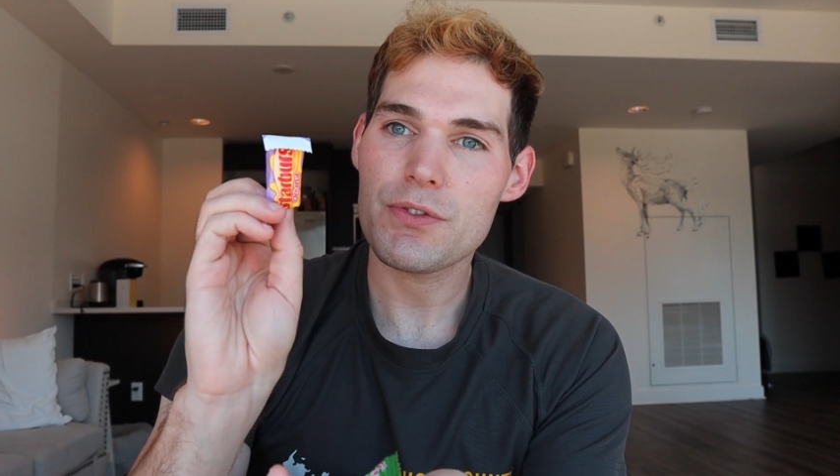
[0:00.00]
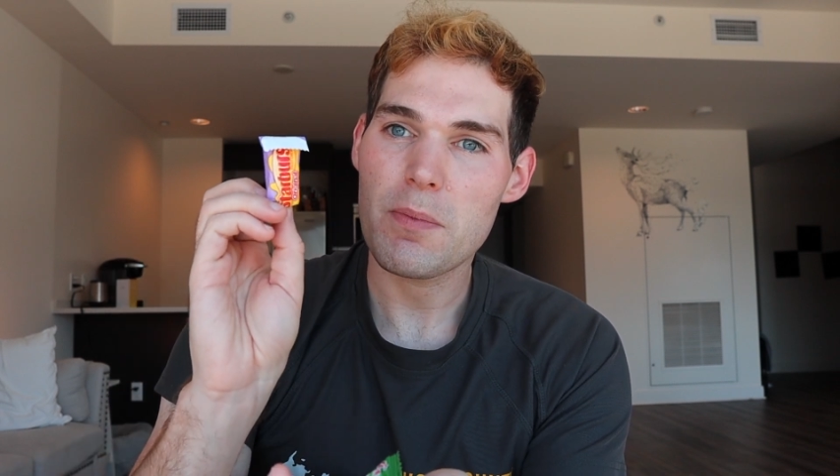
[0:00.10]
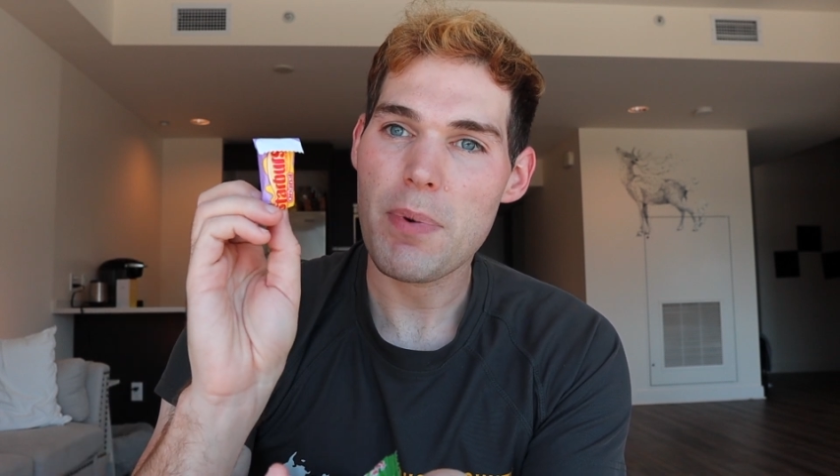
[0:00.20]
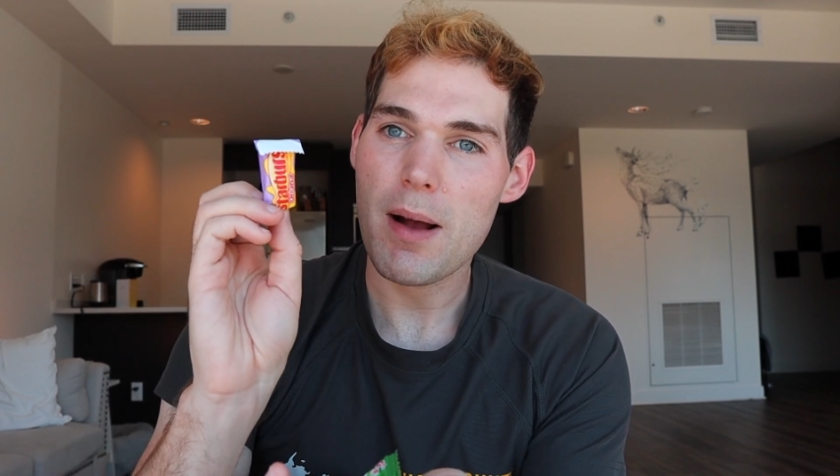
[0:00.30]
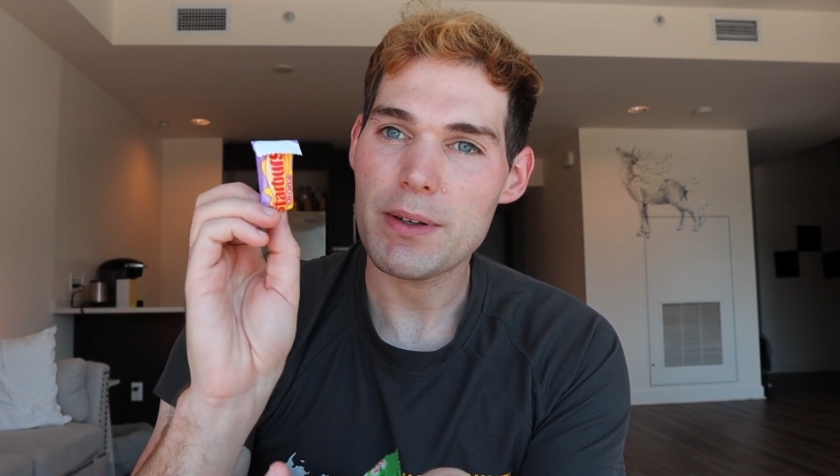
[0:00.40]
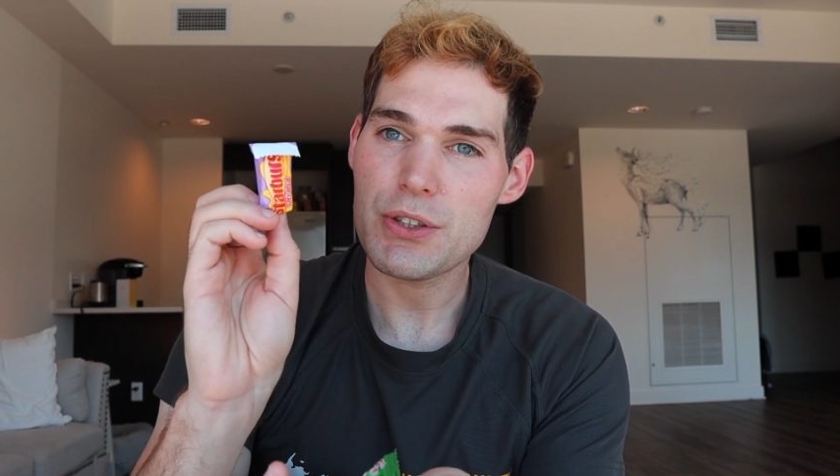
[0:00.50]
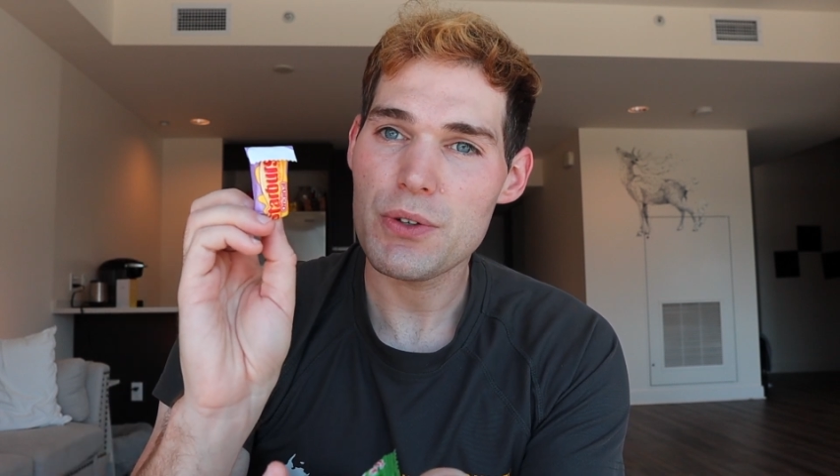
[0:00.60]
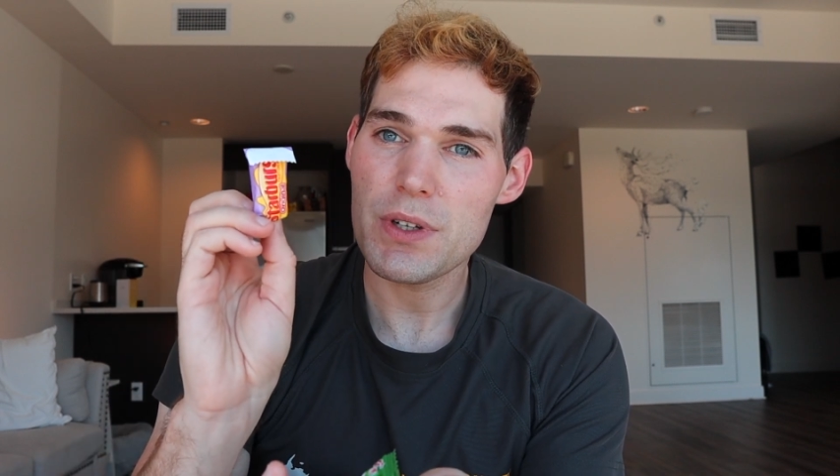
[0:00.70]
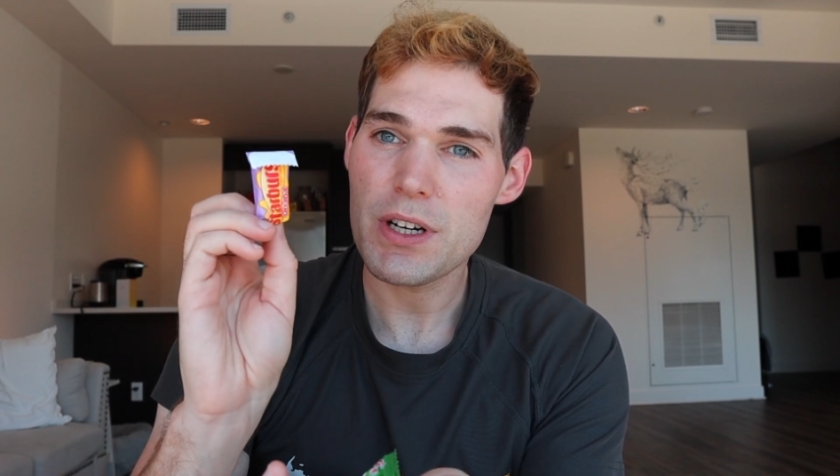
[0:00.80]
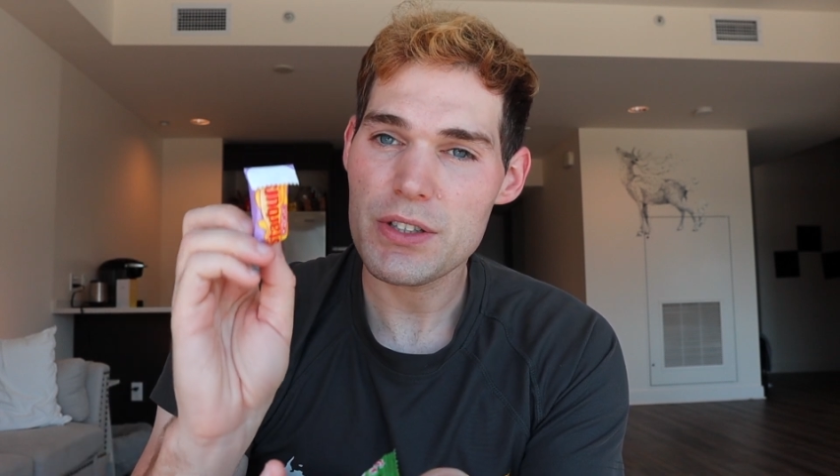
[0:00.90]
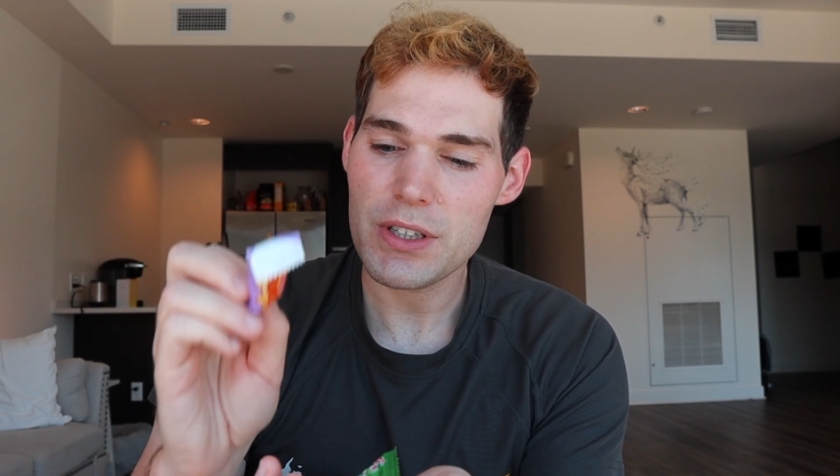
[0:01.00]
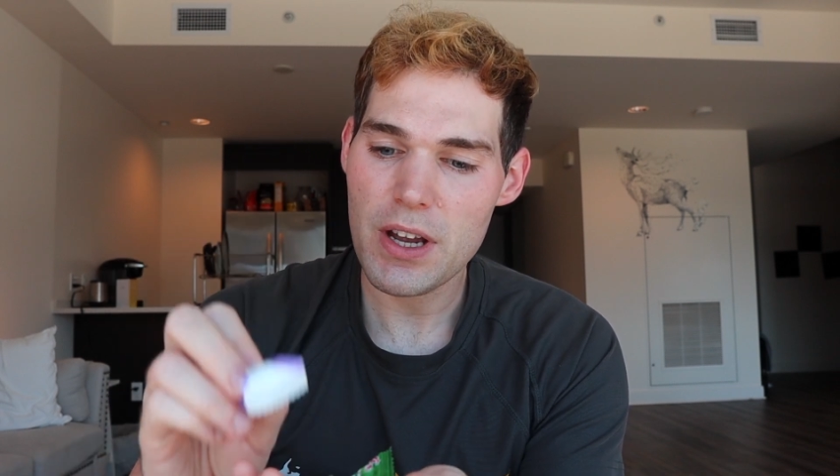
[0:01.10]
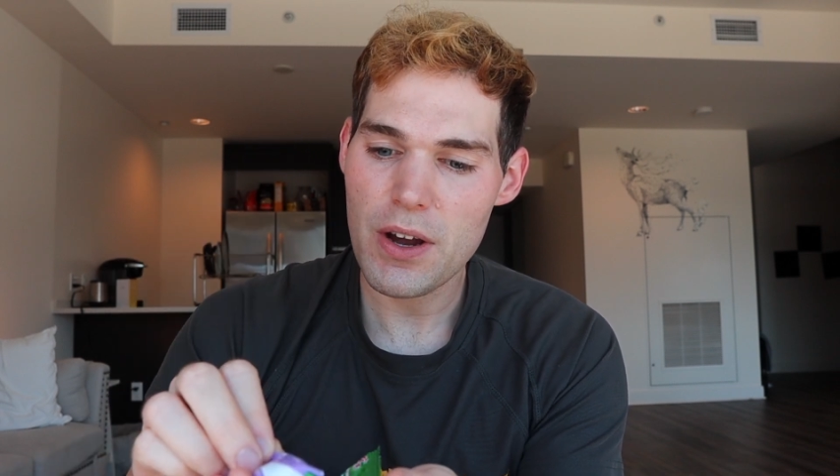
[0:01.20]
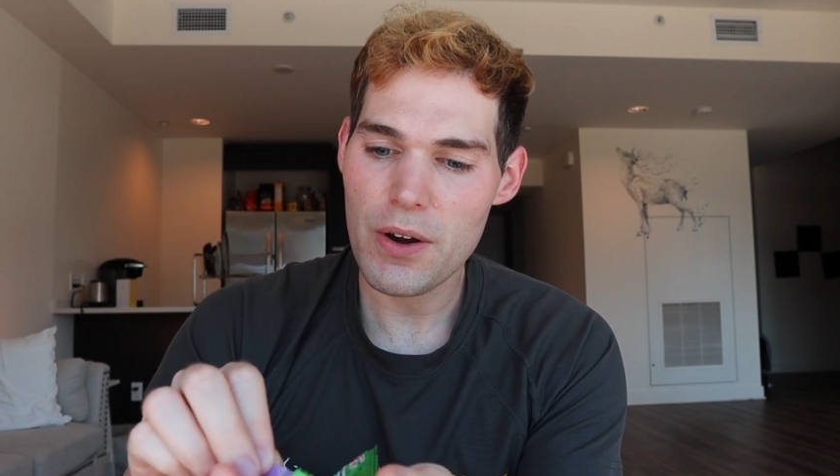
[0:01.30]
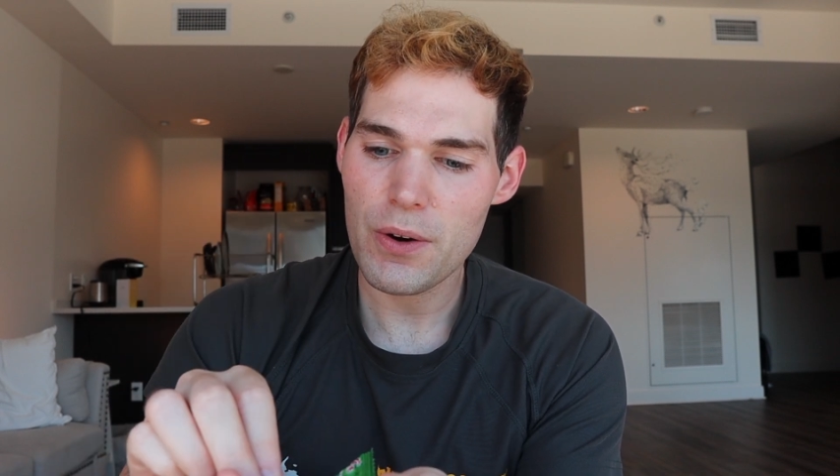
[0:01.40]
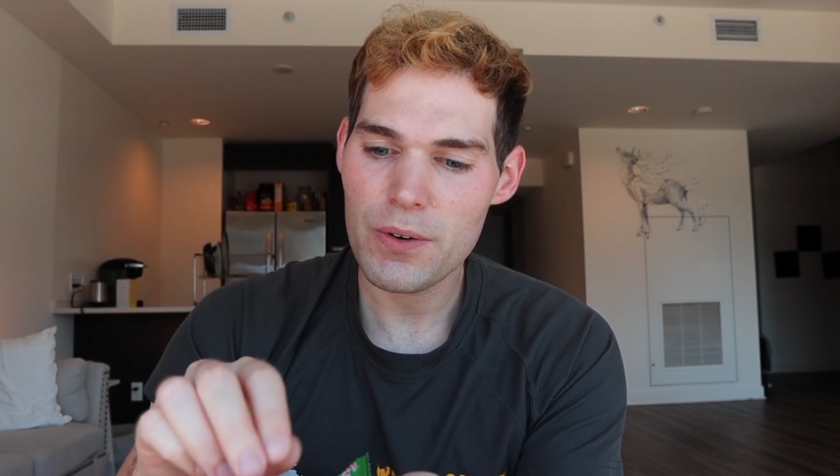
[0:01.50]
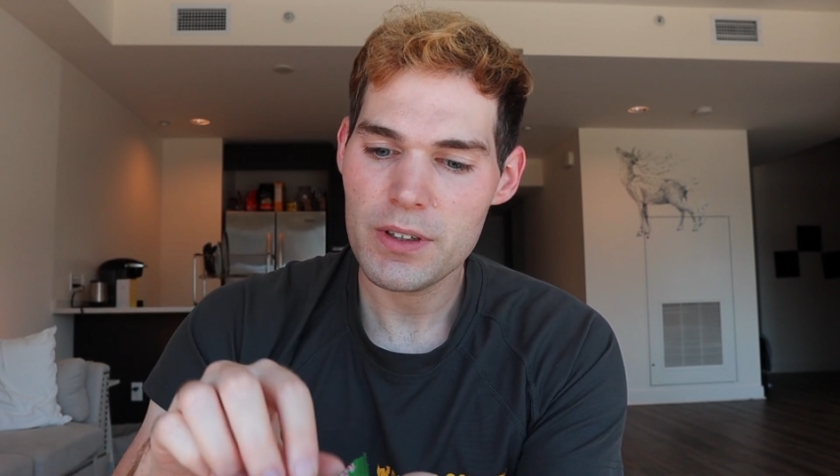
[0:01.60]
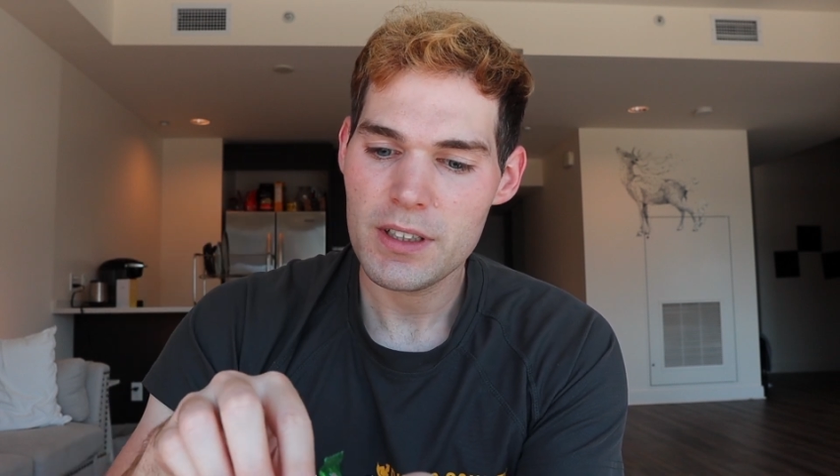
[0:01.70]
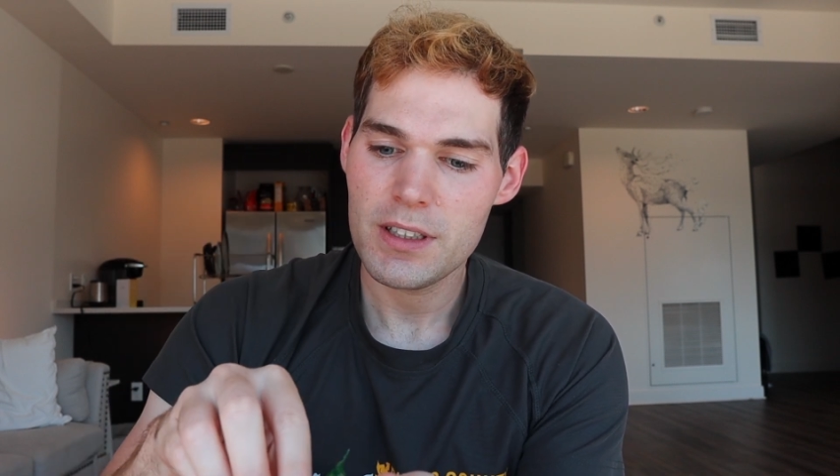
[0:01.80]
from probably 2 years ago.